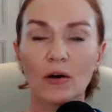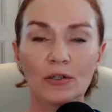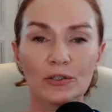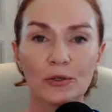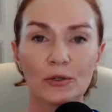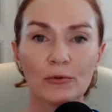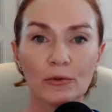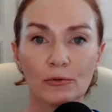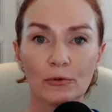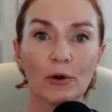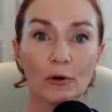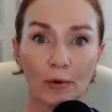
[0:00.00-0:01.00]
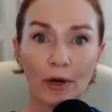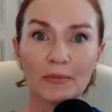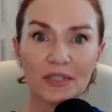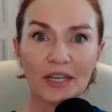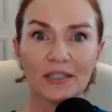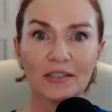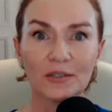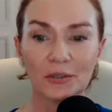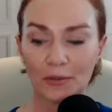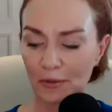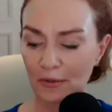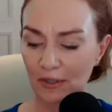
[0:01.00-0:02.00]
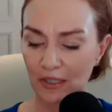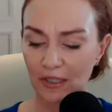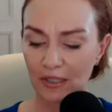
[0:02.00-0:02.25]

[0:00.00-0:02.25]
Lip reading: also through her website too.